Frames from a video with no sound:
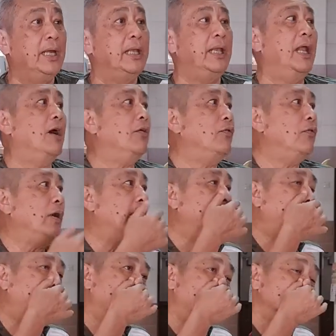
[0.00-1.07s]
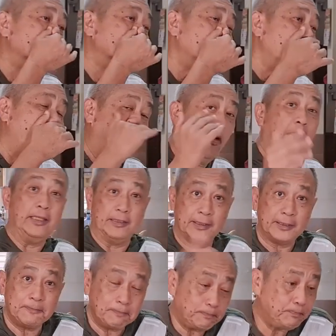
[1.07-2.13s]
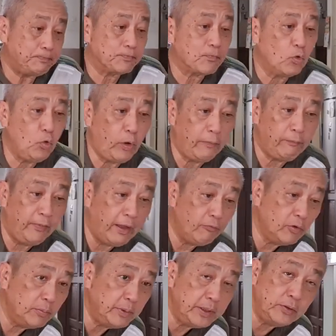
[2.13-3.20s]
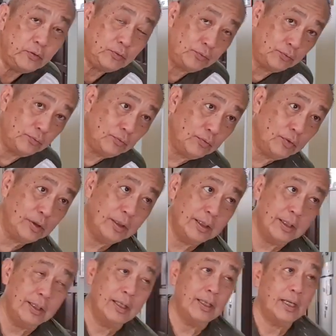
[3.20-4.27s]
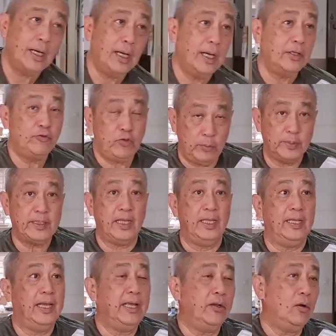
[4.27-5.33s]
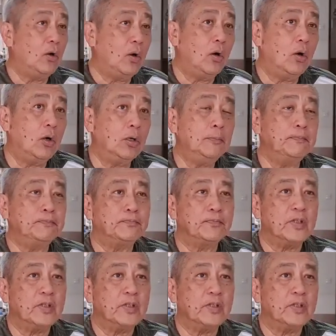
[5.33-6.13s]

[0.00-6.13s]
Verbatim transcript: Now, I have also friends who have never been to trips like that, or,